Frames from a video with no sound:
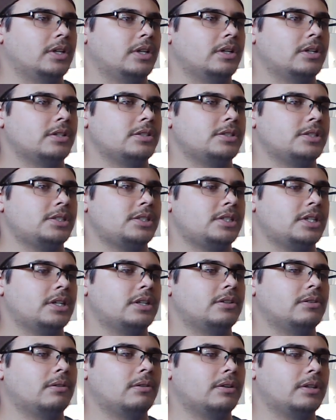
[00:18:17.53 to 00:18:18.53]
Just
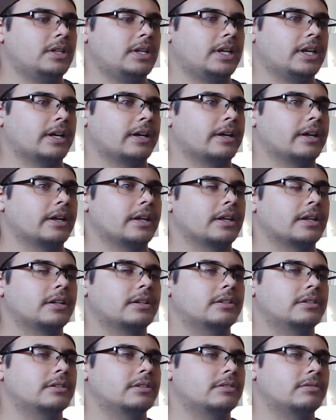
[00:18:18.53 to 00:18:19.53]
ignore the guy
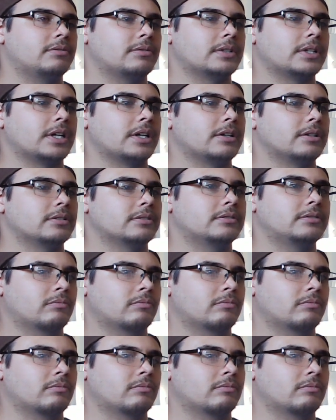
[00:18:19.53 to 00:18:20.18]
for now.